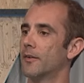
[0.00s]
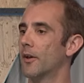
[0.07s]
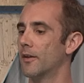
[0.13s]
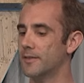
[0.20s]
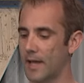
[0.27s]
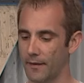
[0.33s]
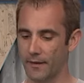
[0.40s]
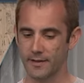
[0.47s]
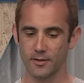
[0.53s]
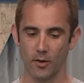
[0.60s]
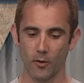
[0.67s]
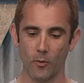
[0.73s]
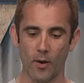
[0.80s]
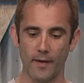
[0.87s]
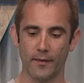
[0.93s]
It turns out that's
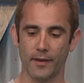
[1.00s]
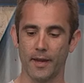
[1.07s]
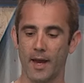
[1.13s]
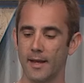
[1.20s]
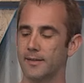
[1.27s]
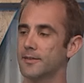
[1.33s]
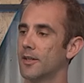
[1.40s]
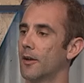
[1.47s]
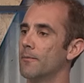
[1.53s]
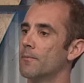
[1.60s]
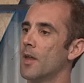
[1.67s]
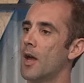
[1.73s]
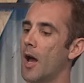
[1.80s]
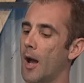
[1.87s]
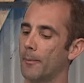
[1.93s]
not quite the case. So
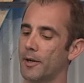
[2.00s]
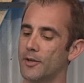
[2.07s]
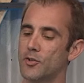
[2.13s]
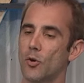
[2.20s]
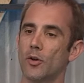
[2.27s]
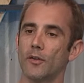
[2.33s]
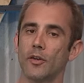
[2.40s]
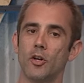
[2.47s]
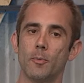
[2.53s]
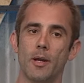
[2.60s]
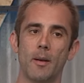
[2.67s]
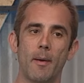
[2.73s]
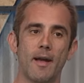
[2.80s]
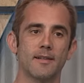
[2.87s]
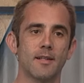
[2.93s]
I'm going to talk a little
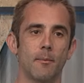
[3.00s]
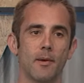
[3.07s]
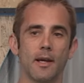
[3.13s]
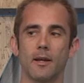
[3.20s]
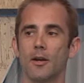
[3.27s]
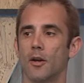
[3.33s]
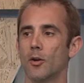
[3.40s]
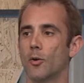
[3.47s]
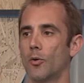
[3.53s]
bit about something